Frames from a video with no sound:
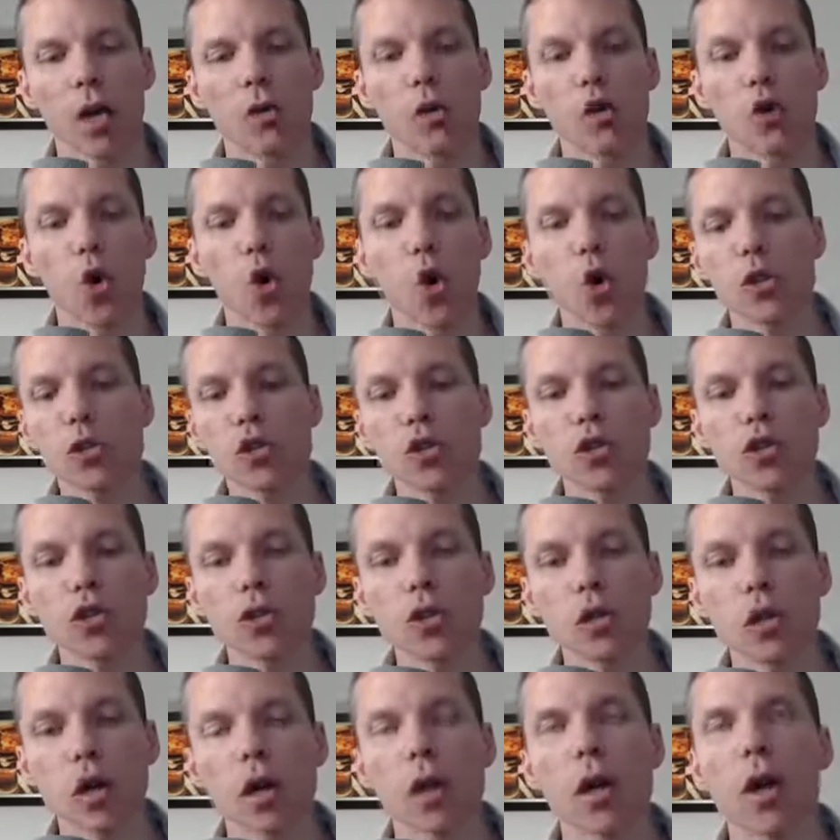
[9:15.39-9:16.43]

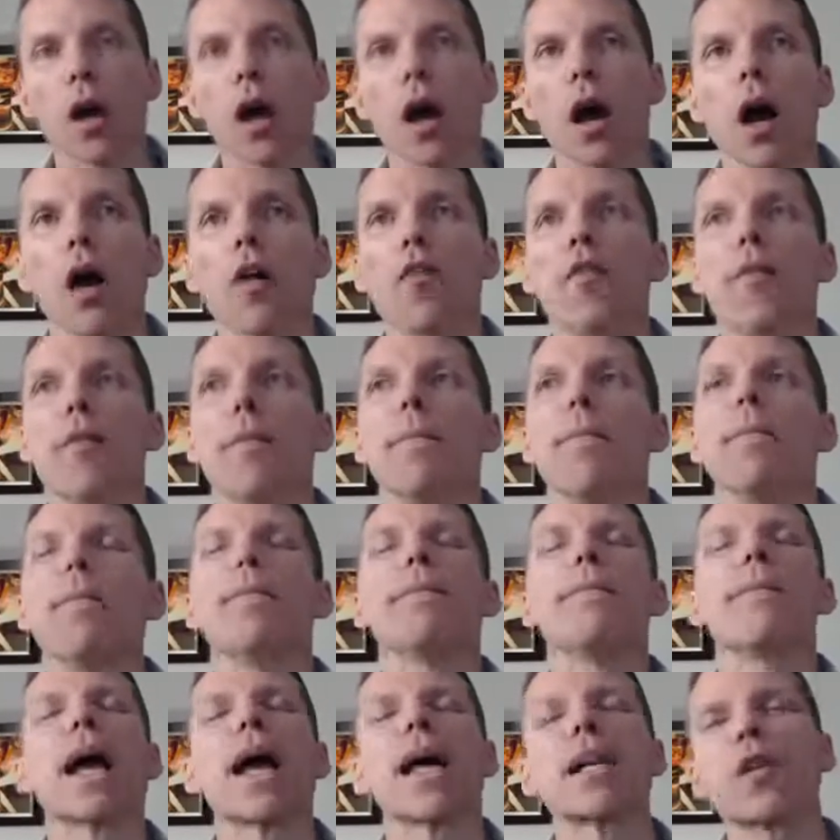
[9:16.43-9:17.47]
torture of
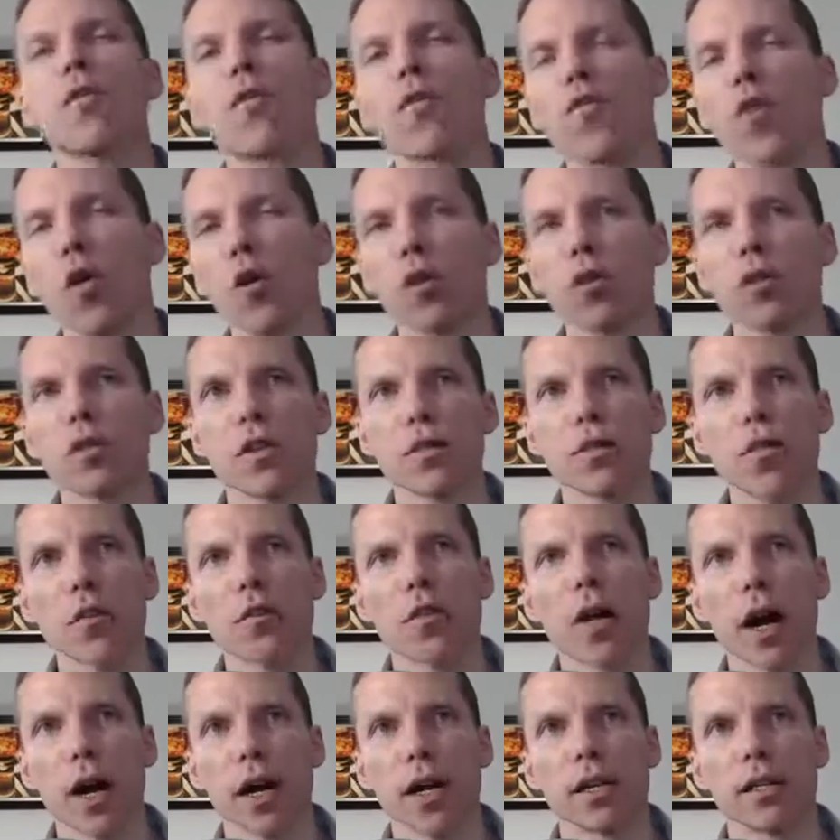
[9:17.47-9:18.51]
manifold
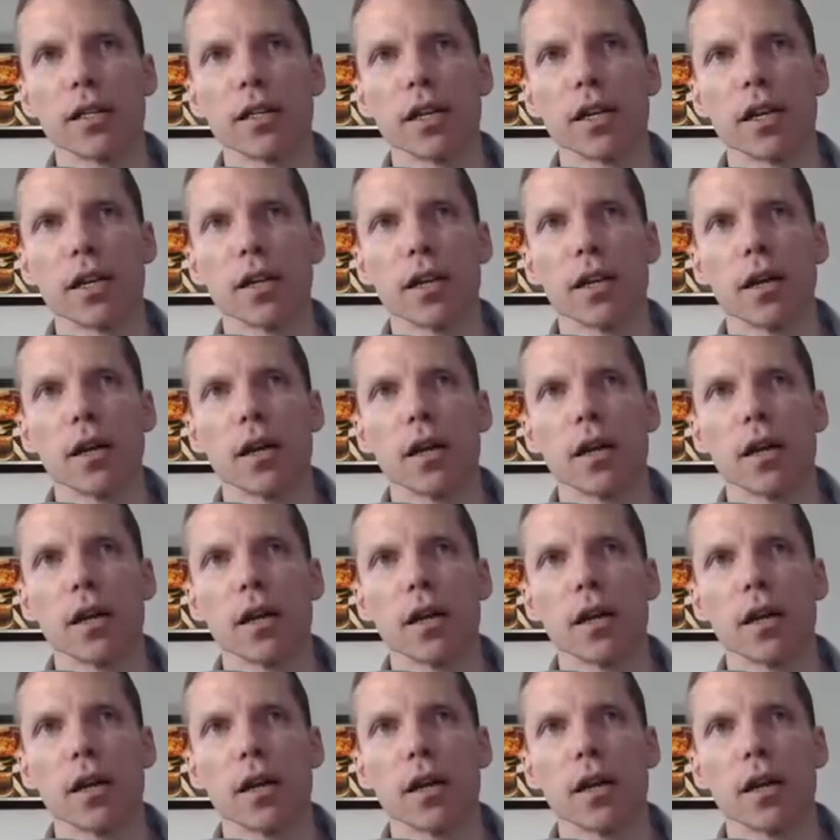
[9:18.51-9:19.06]
variety,